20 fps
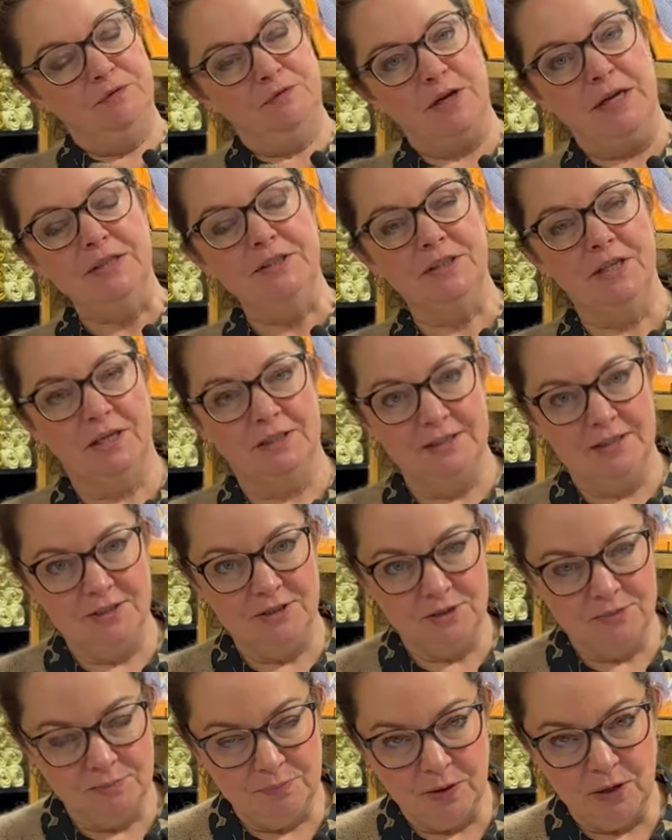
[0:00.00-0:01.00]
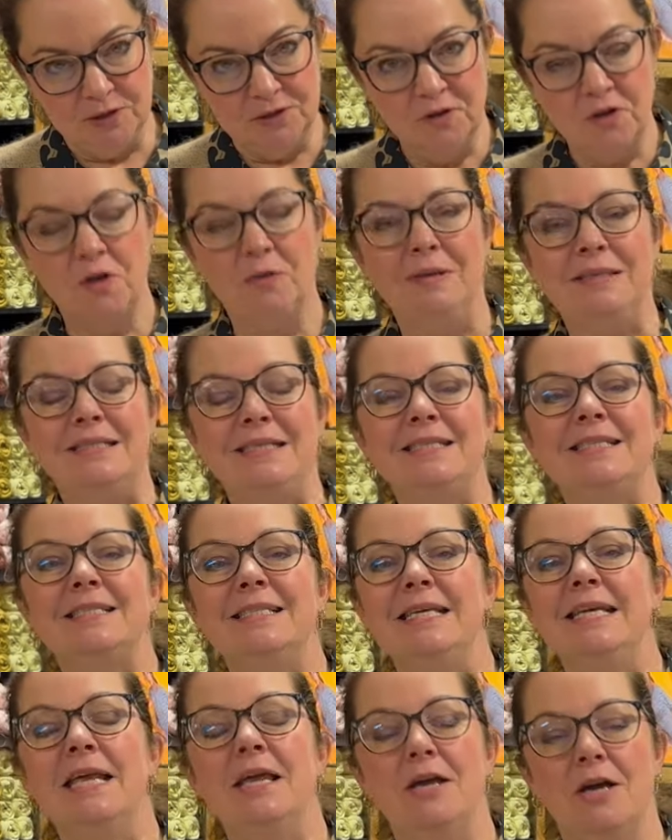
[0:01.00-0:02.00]
Fran Darlington Pollock, who is the
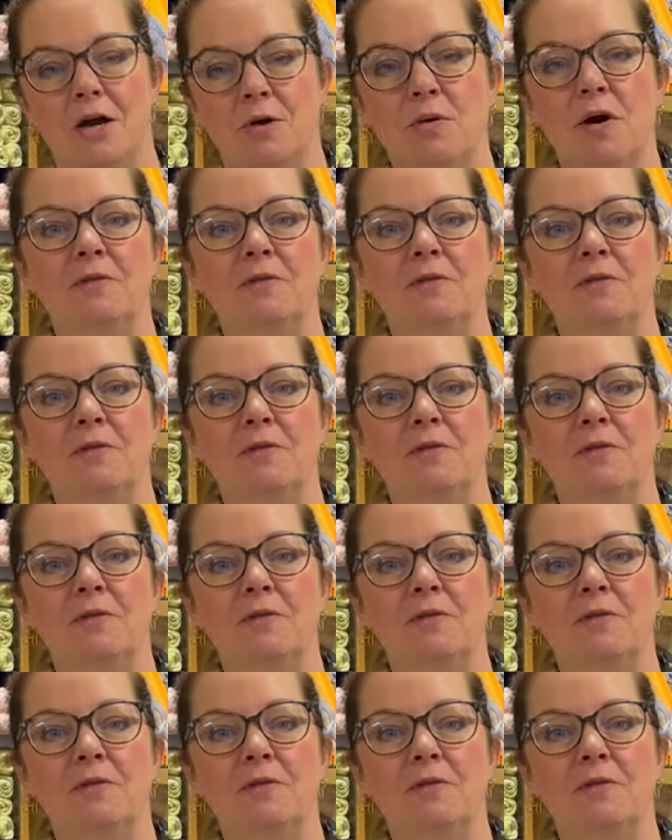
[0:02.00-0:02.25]
CEO